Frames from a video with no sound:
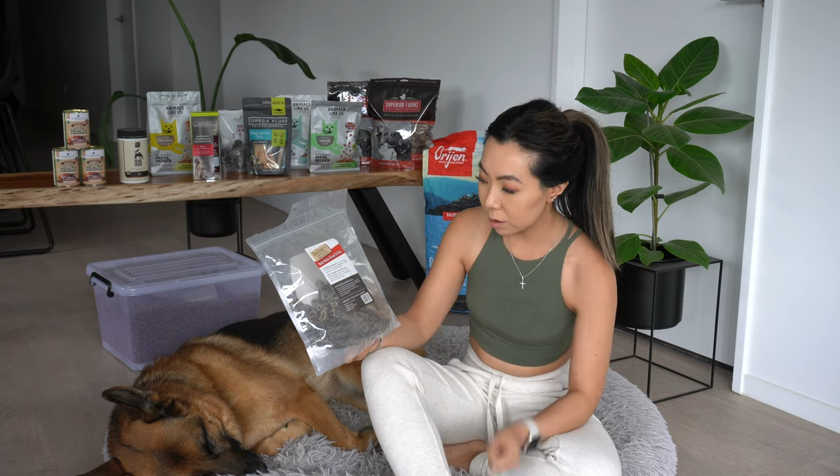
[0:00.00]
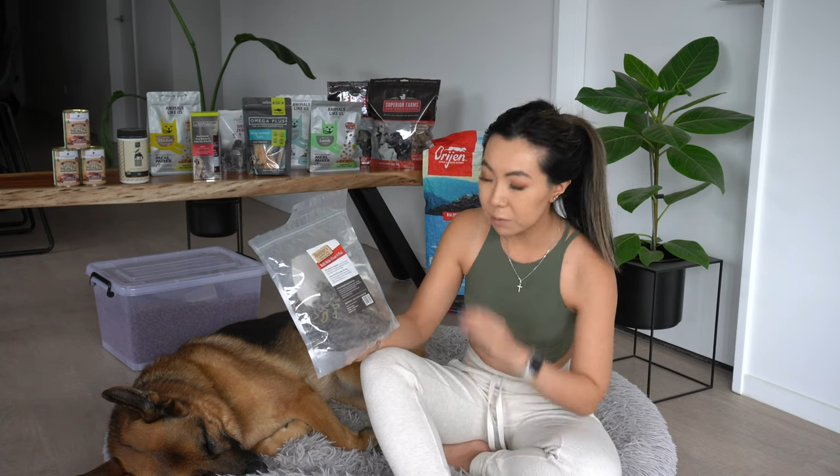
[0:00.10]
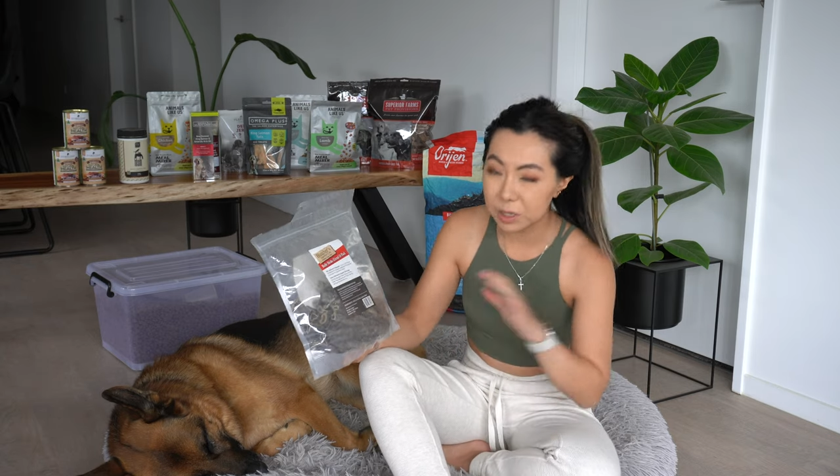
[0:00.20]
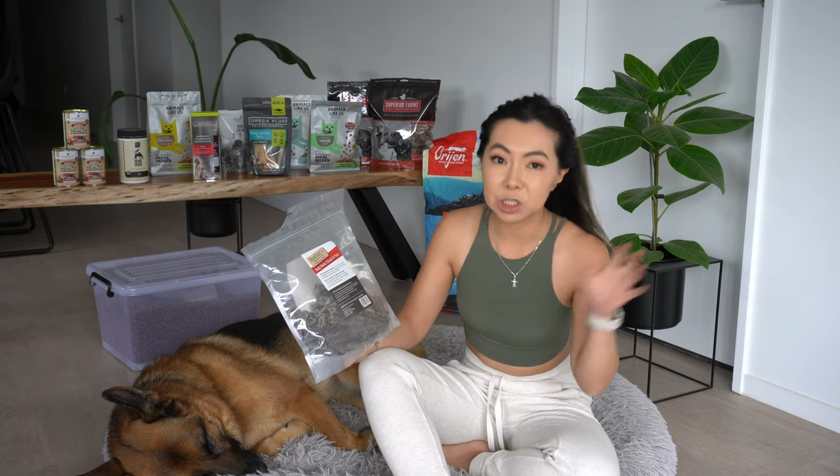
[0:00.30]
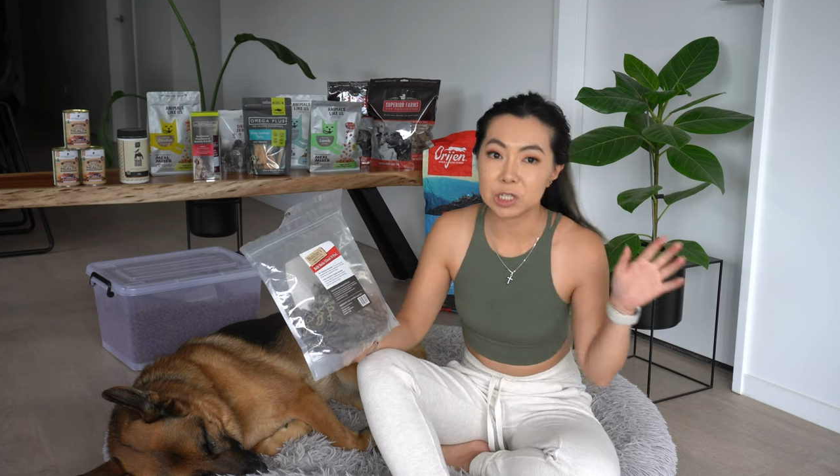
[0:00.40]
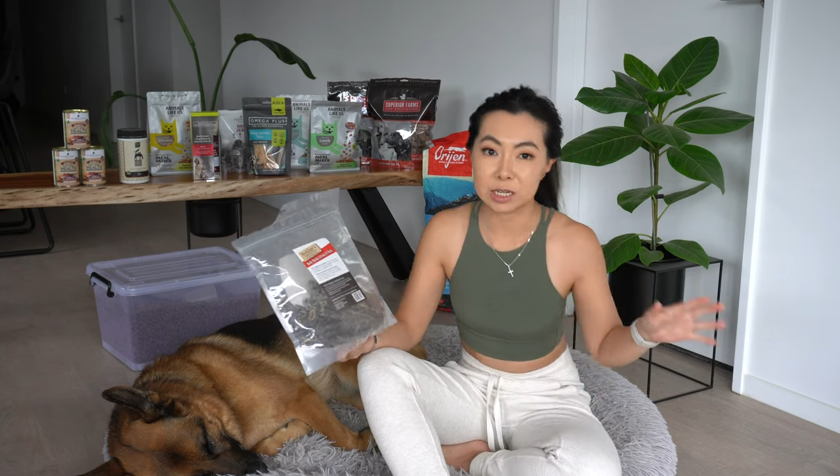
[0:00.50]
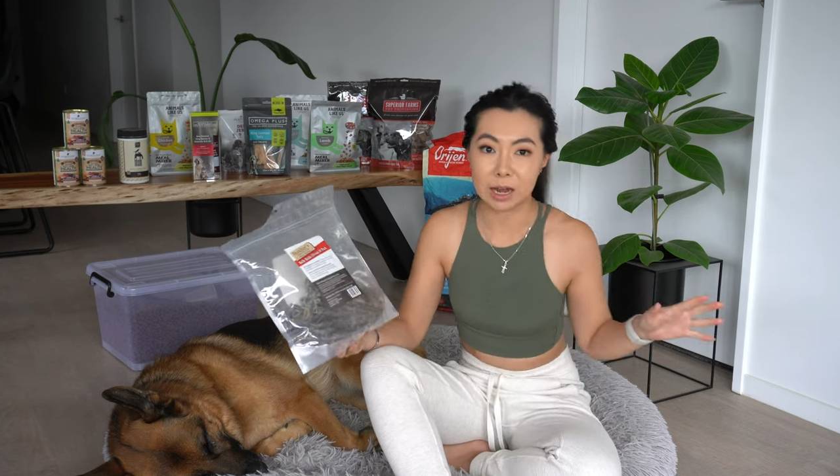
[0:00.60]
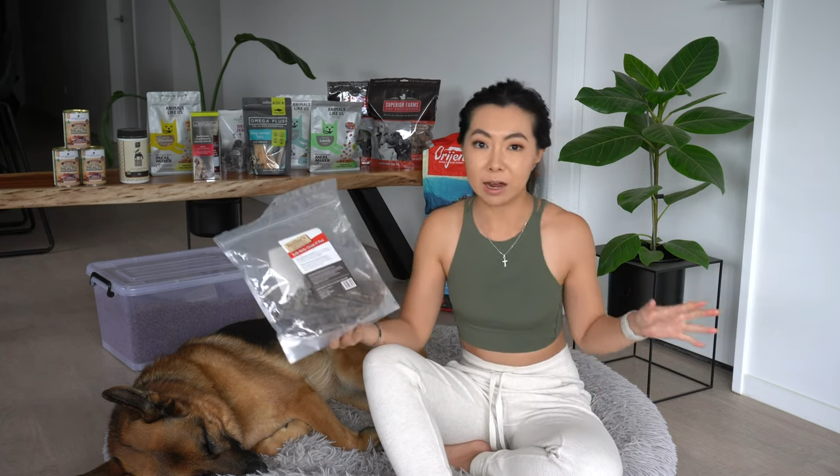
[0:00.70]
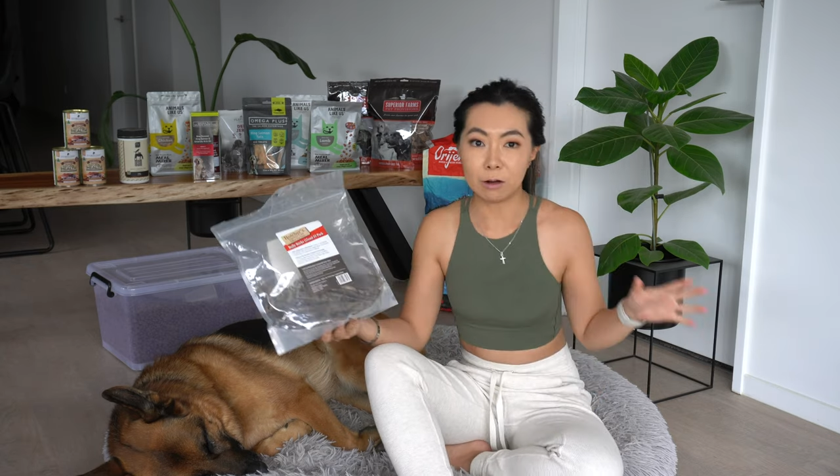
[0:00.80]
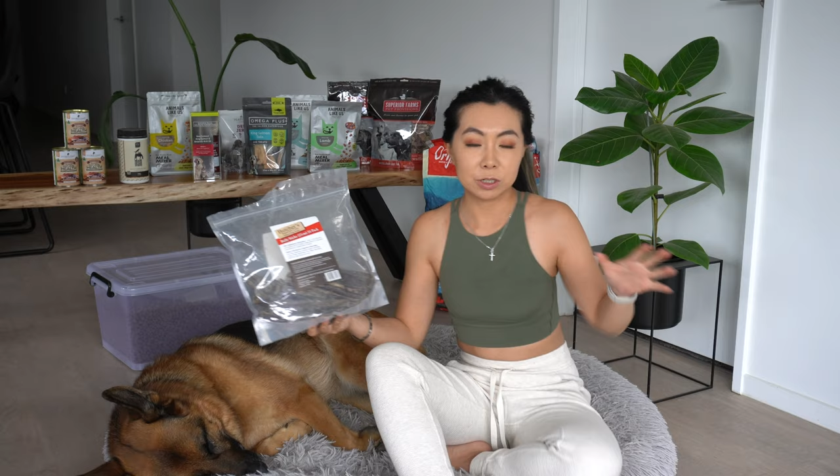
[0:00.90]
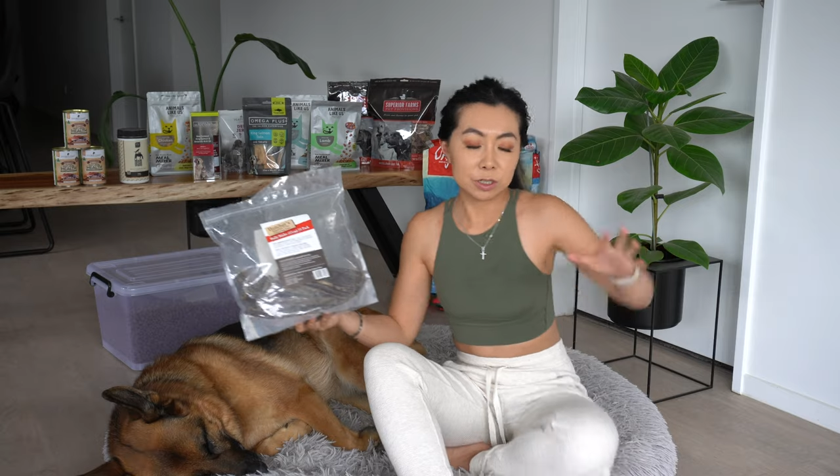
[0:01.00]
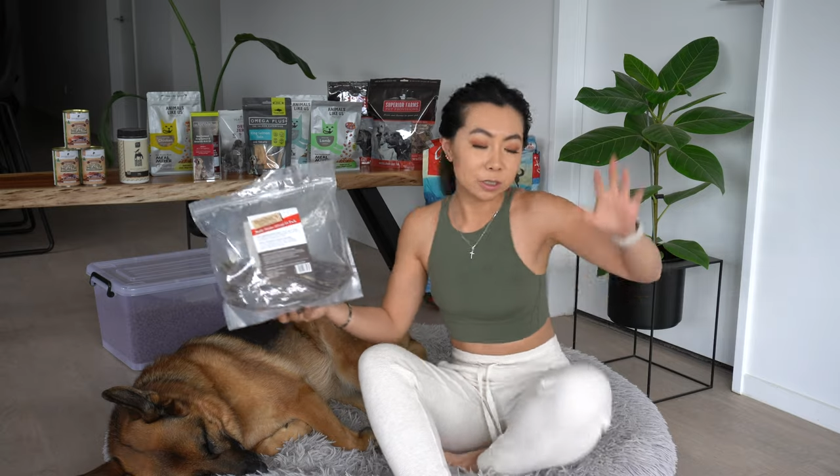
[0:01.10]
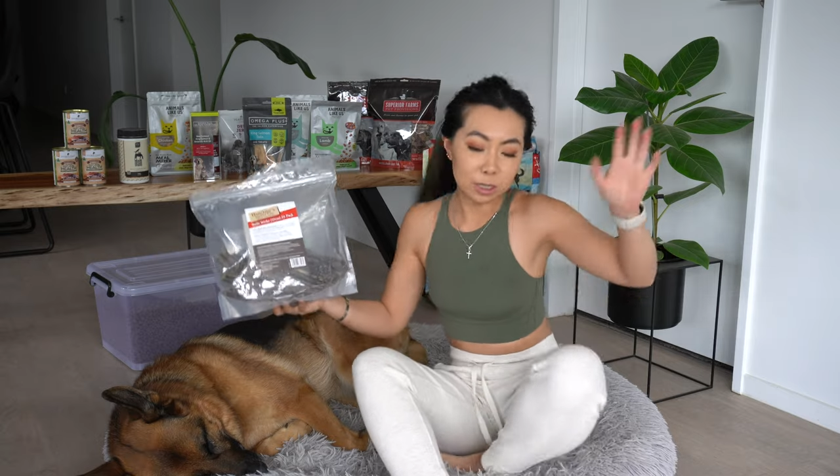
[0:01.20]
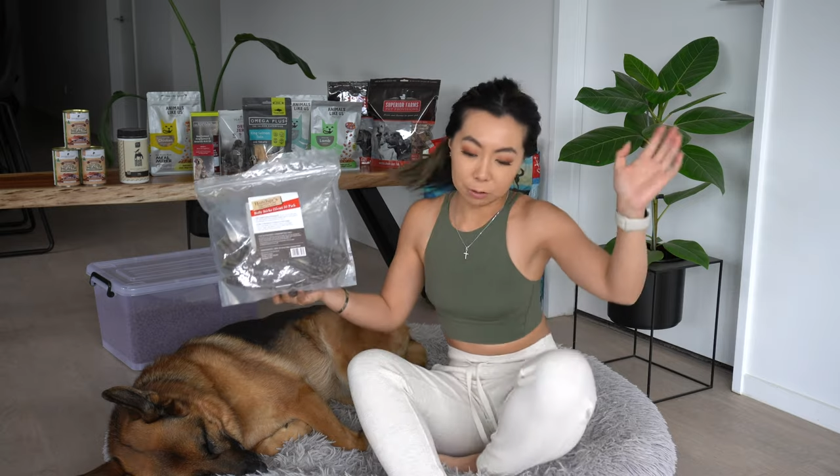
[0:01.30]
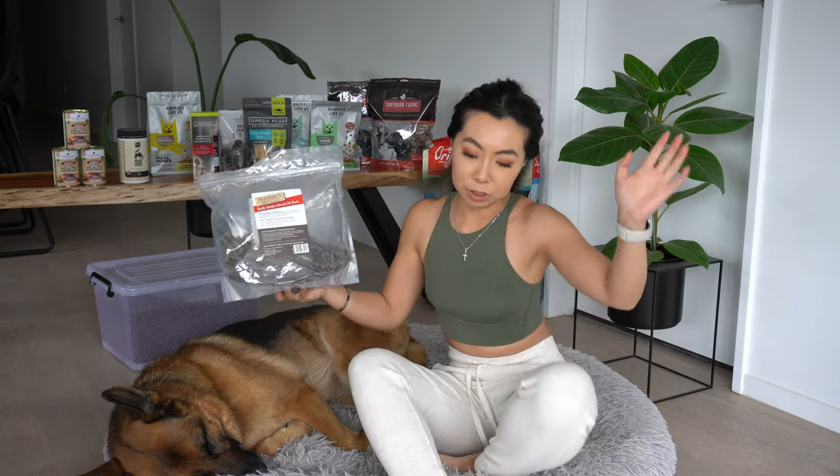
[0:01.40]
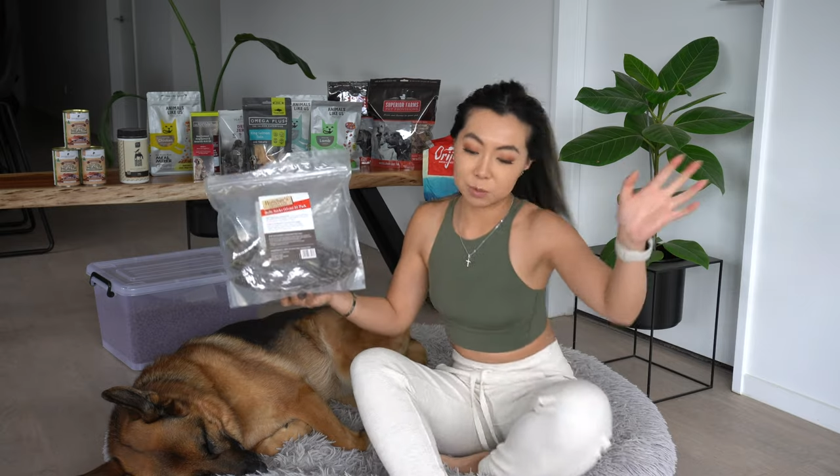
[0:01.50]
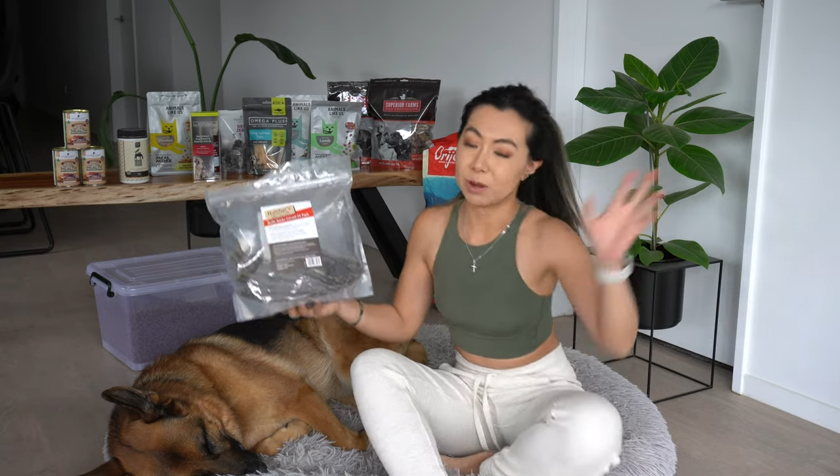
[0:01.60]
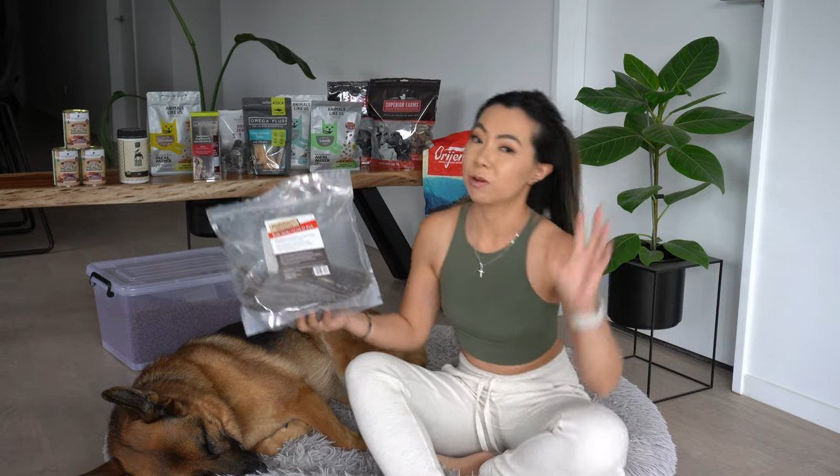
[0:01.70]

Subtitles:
Let me just say, I'll just be